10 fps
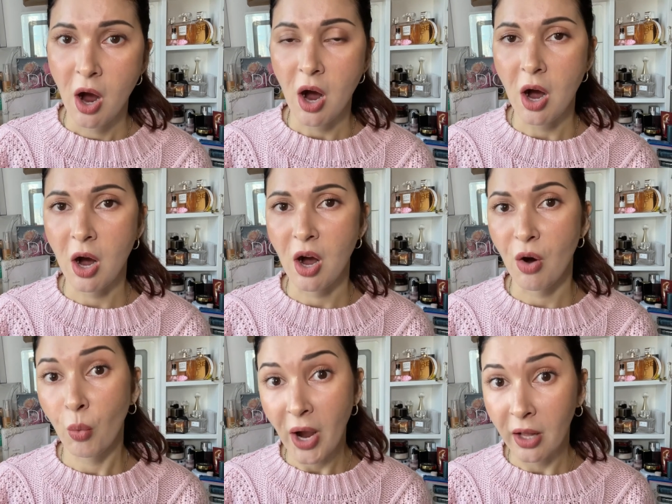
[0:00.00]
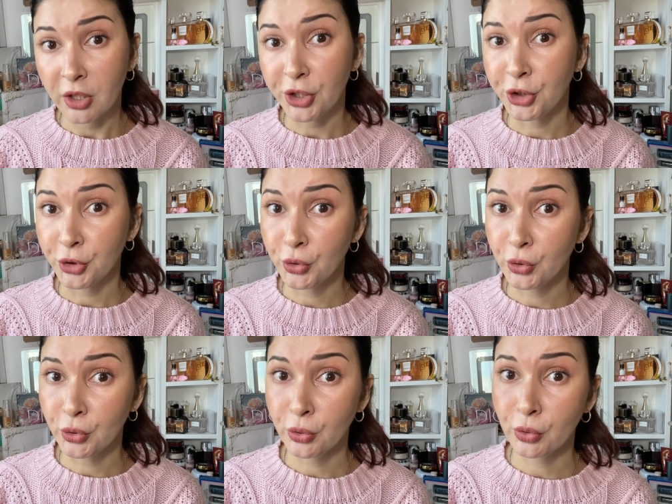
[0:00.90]
Well, you
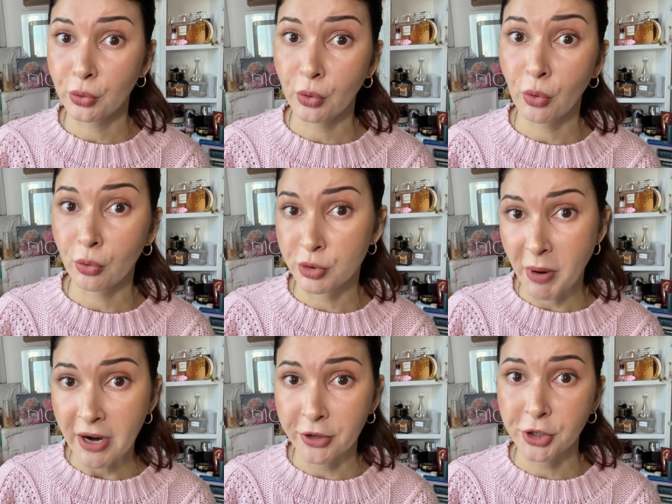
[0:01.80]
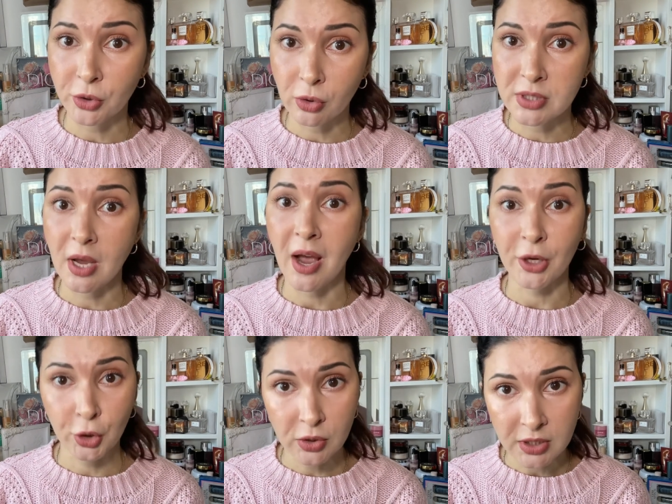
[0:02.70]
would better use a
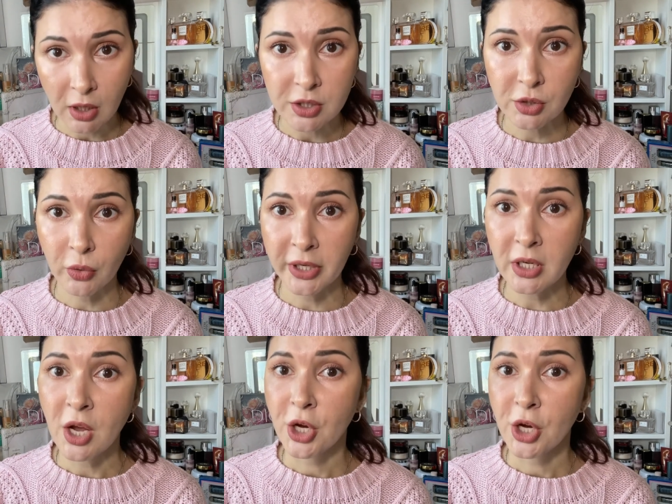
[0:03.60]
good sunscreen